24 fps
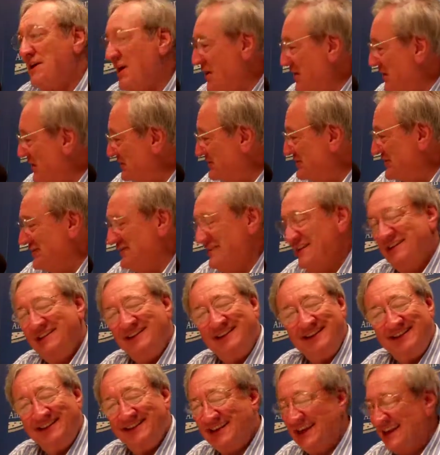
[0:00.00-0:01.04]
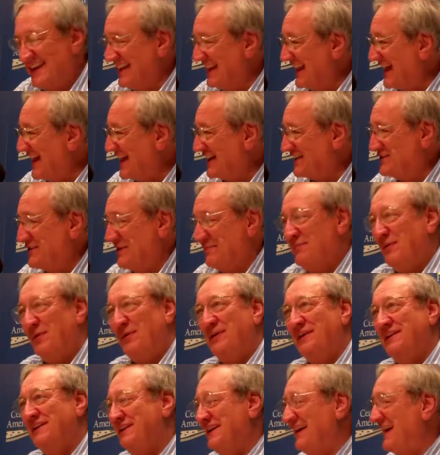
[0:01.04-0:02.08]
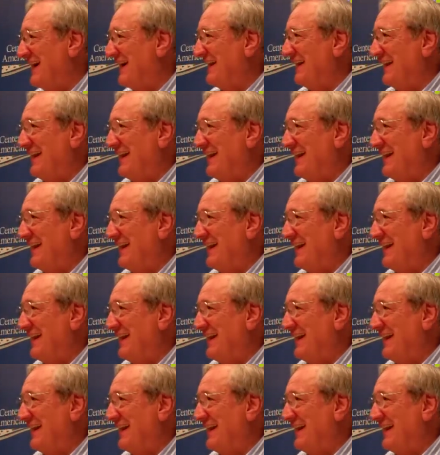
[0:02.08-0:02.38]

pastor points for alliteration and all that.